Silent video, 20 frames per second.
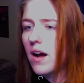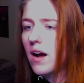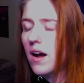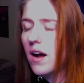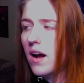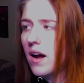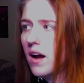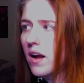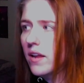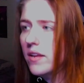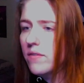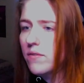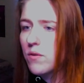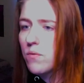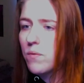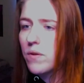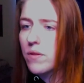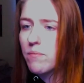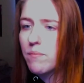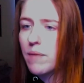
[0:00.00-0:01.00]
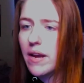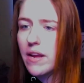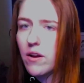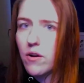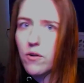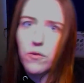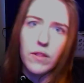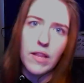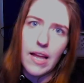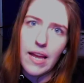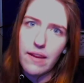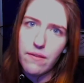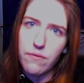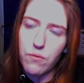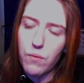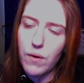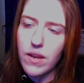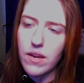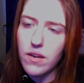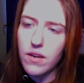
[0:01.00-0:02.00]
even with my own life,
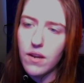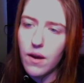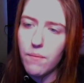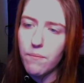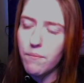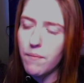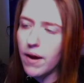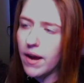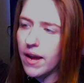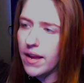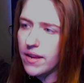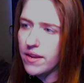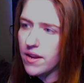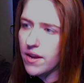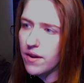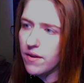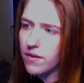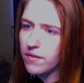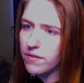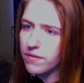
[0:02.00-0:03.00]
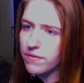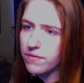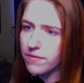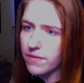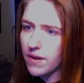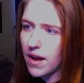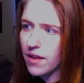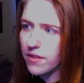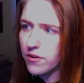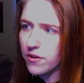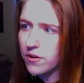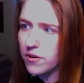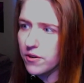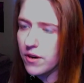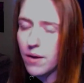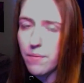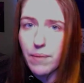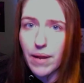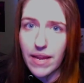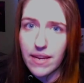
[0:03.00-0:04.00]
when my father
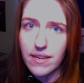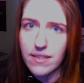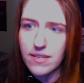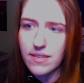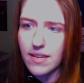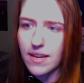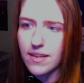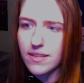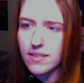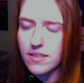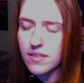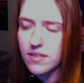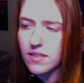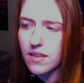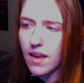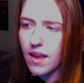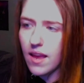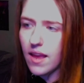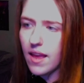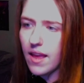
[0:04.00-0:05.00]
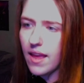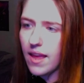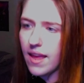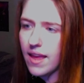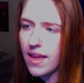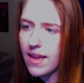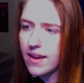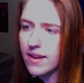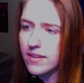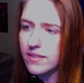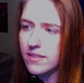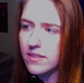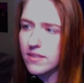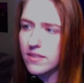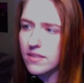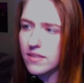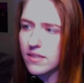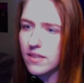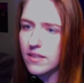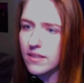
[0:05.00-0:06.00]
abandoned us and
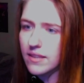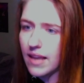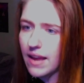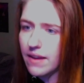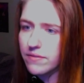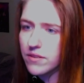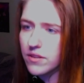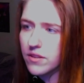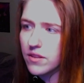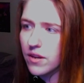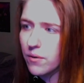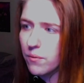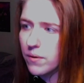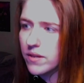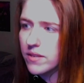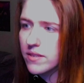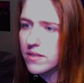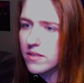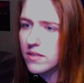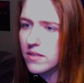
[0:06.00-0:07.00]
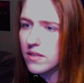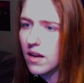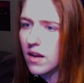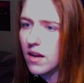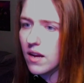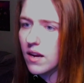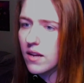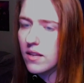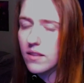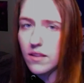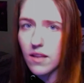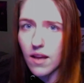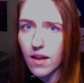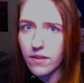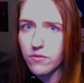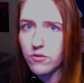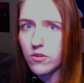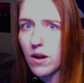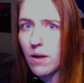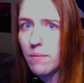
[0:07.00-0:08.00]
left, there was a lot of
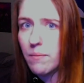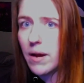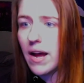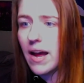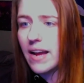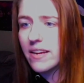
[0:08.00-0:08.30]
trauma. I'm